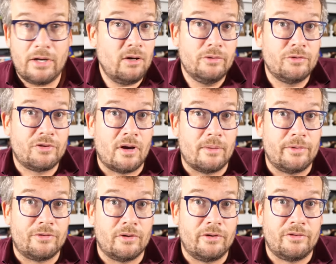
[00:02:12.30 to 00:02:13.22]
And all those
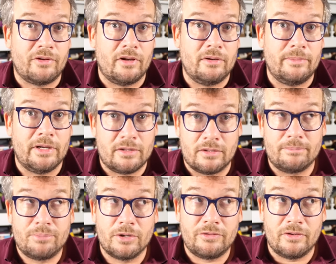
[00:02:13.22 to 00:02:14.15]
comments are designed to make the
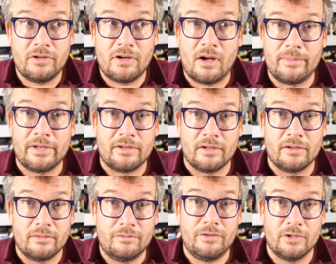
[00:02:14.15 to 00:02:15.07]
person
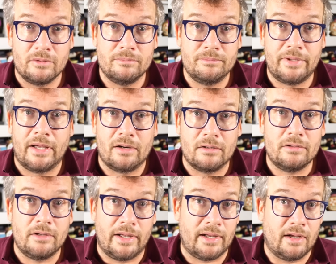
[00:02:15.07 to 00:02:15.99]
commenting feel better.
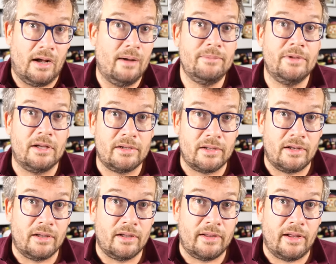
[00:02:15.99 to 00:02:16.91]
Like, I'm not going
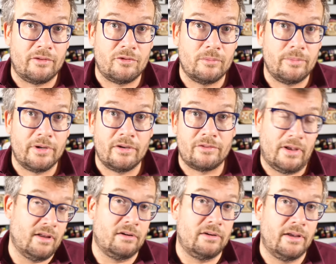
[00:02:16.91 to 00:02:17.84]
to get cancer because
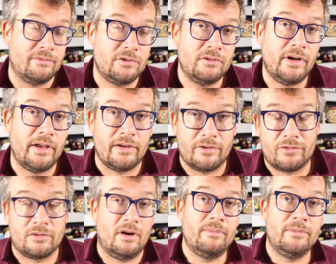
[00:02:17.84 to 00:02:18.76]
I don't have
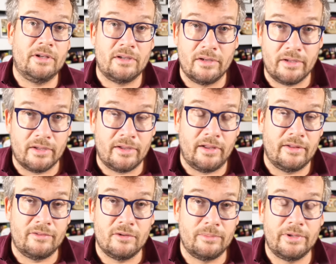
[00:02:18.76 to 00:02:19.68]
colitis, or I'm not going to get
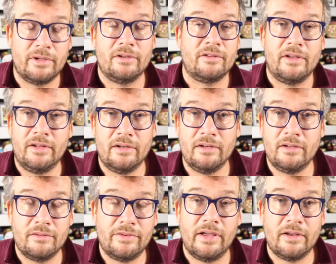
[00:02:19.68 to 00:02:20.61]
cancer because I didn't
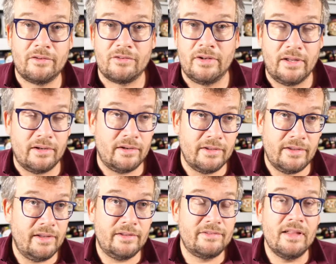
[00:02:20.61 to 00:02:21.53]
get vaccinated.
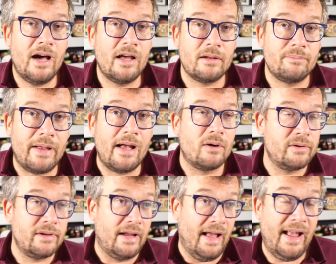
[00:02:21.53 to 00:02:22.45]
It's not
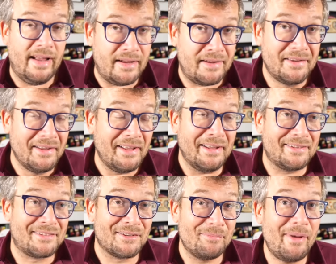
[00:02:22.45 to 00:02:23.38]
about Hank
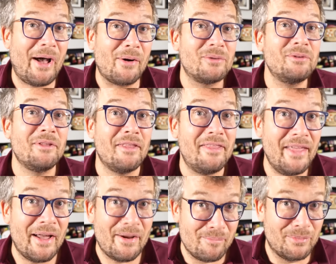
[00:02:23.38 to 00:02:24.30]
it's about
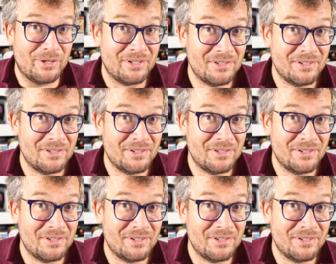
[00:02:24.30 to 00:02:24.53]
them.